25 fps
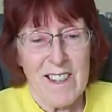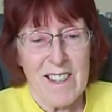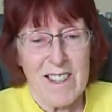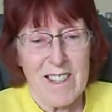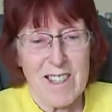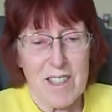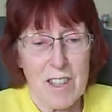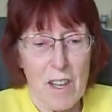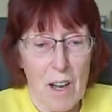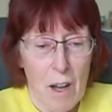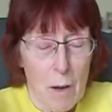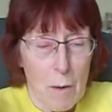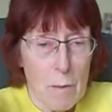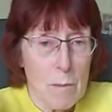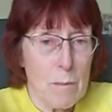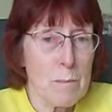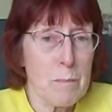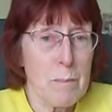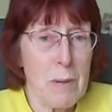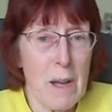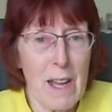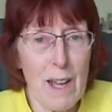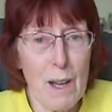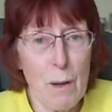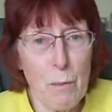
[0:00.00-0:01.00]
So
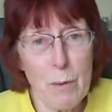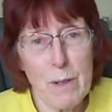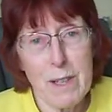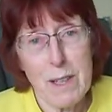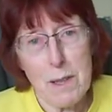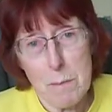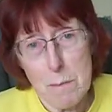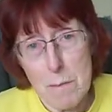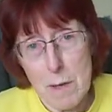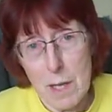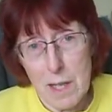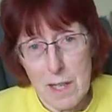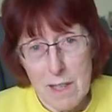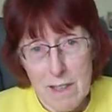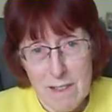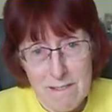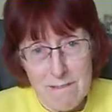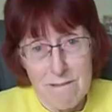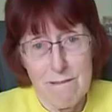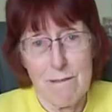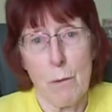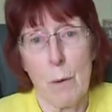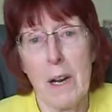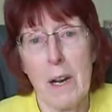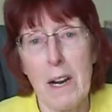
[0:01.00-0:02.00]
bear with me,
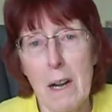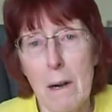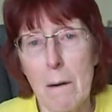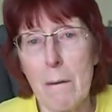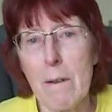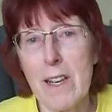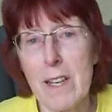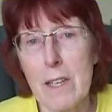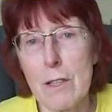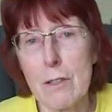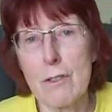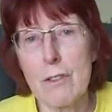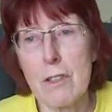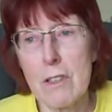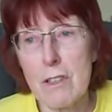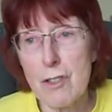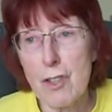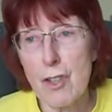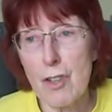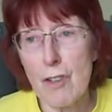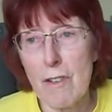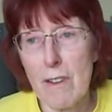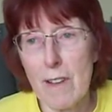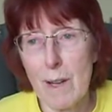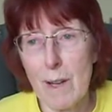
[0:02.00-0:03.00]
we're going on a
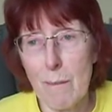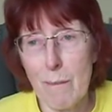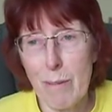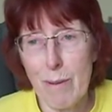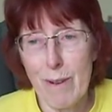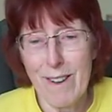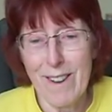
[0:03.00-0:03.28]
trip.